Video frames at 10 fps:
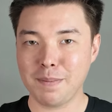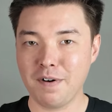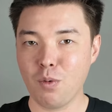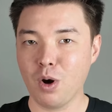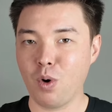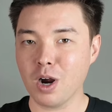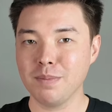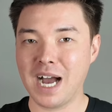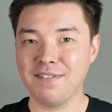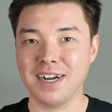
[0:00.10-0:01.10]
is up, everyone?
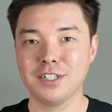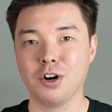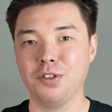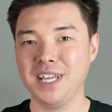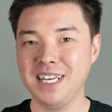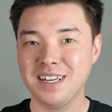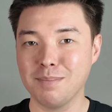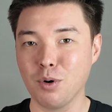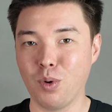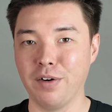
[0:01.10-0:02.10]
Welcome to HiFi Turtle, the
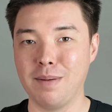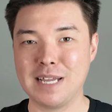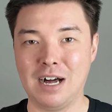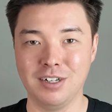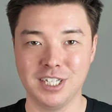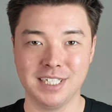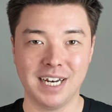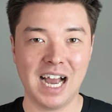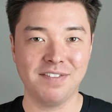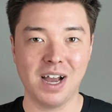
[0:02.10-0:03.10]
#1 reptile
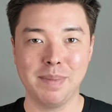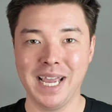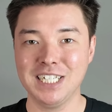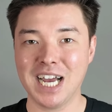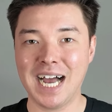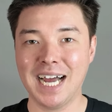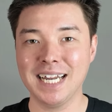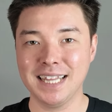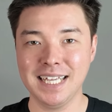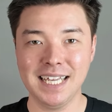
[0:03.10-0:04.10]
adjacent hi-fi page
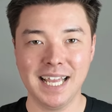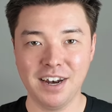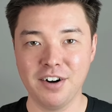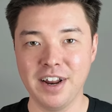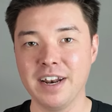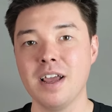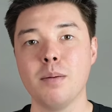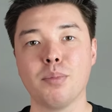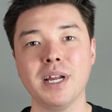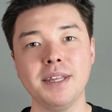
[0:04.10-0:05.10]
on the internet,
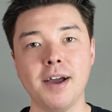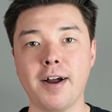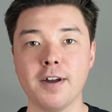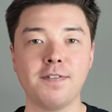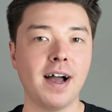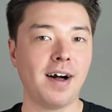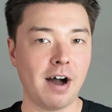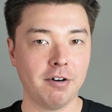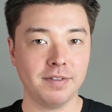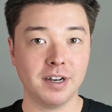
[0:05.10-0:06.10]
bringing the audiophile
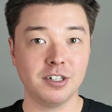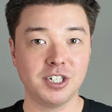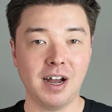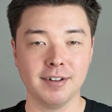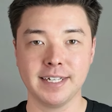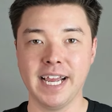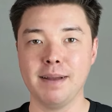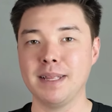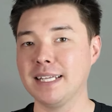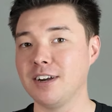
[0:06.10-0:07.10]
out of their shell. Today
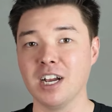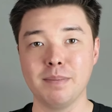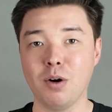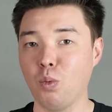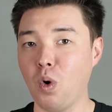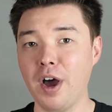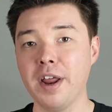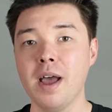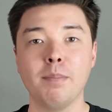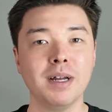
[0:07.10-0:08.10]
I'm not talking about one,
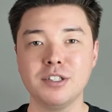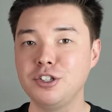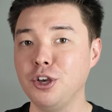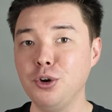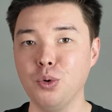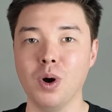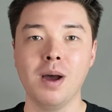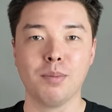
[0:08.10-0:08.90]
but two